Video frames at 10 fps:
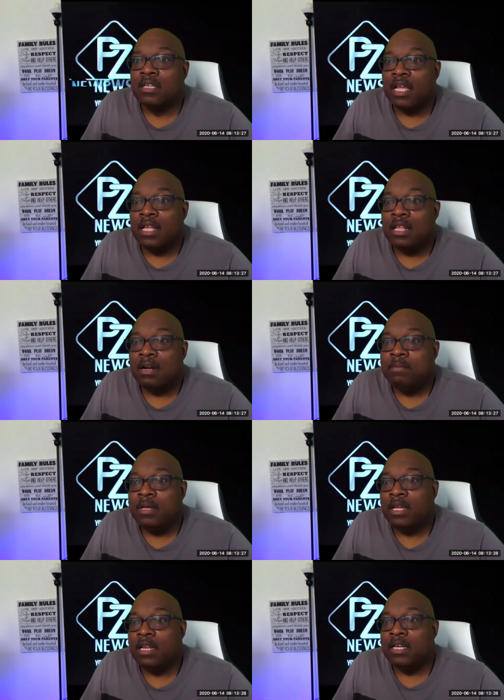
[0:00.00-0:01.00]
Can there
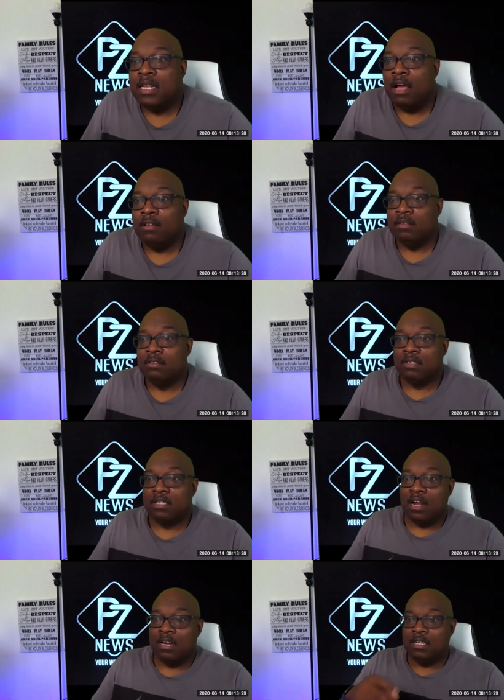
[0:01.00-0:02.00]
be any doubt
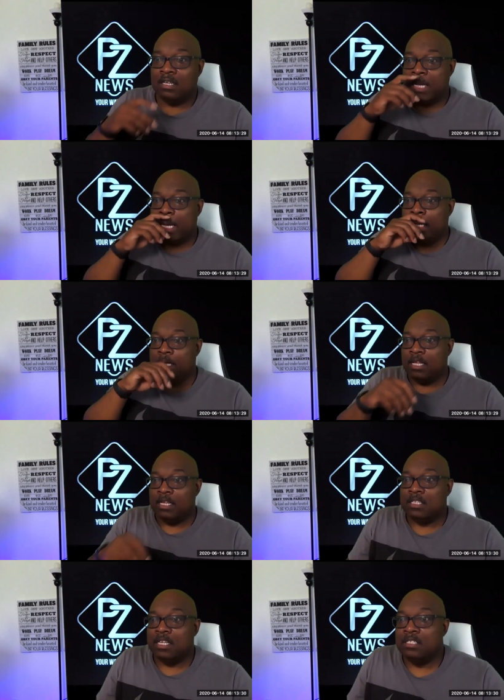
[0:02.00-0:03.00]
regarding the daily
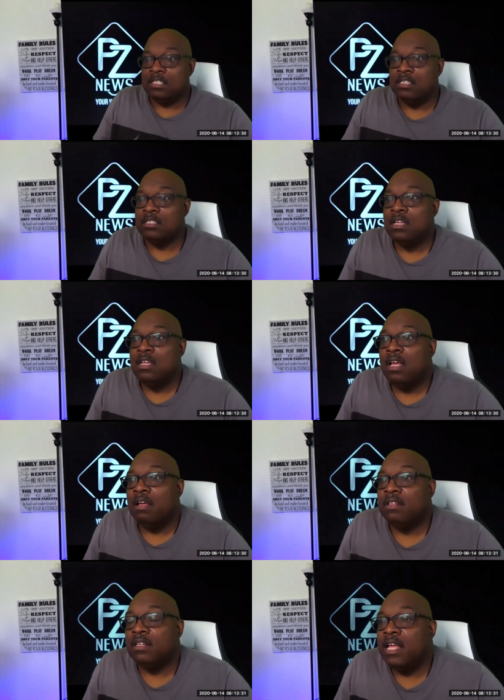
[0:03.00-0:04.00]
intentions of
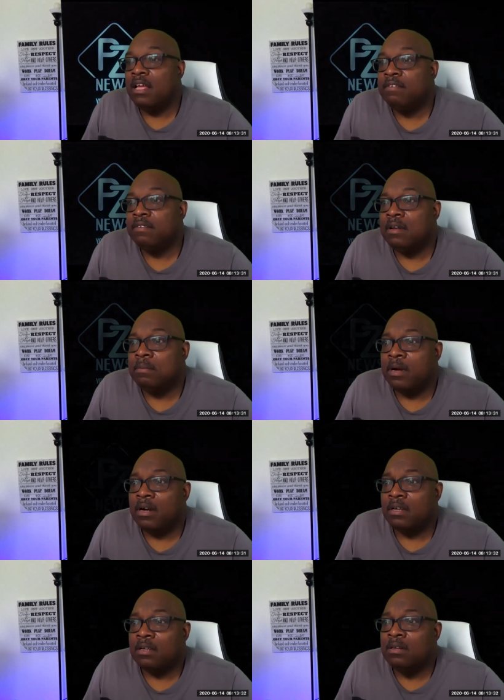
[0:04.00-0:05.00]
the left in
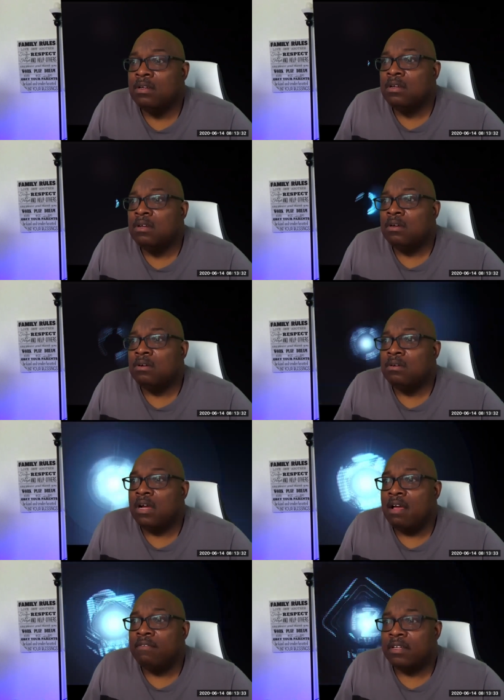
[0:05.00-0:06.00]
America who
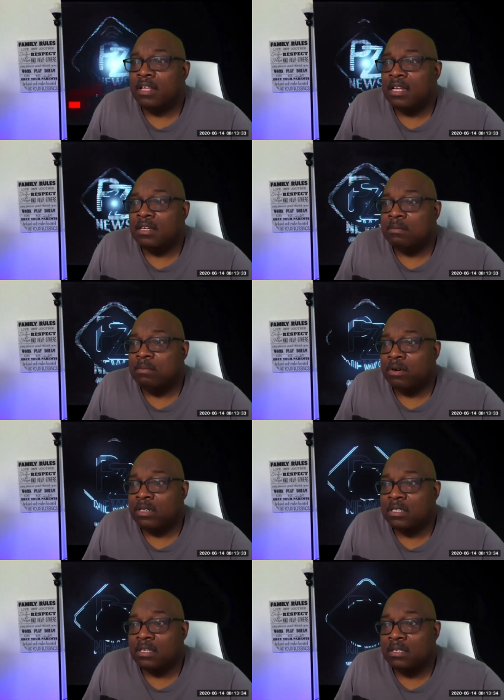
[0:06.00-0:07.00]
advocate
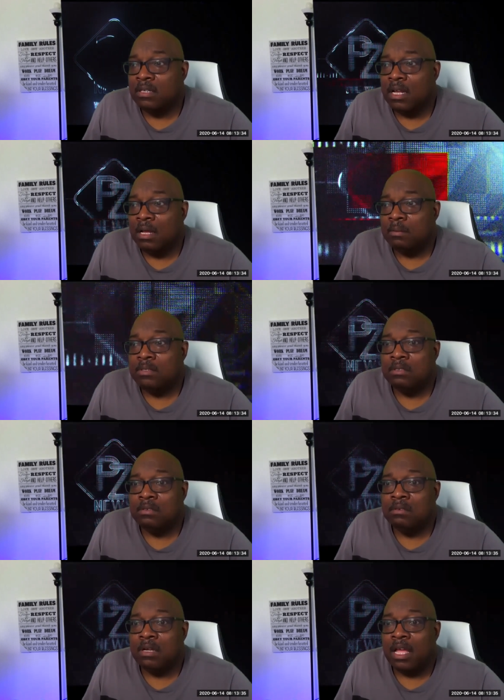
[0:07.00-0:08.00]
abortion up
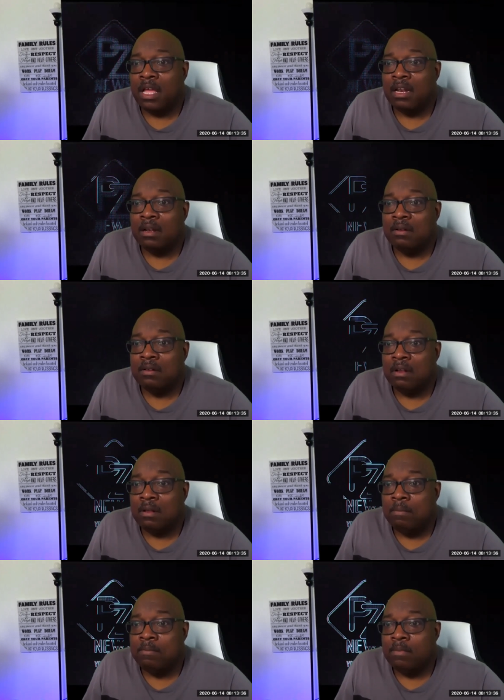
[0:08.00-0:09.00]
to and
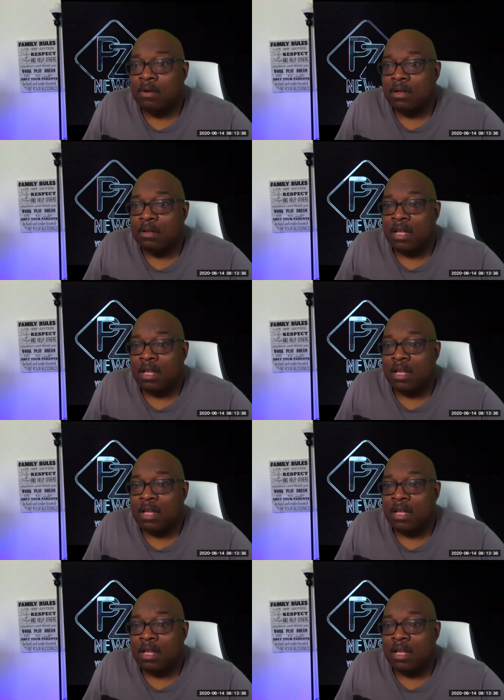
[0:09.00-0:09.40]
uh, uh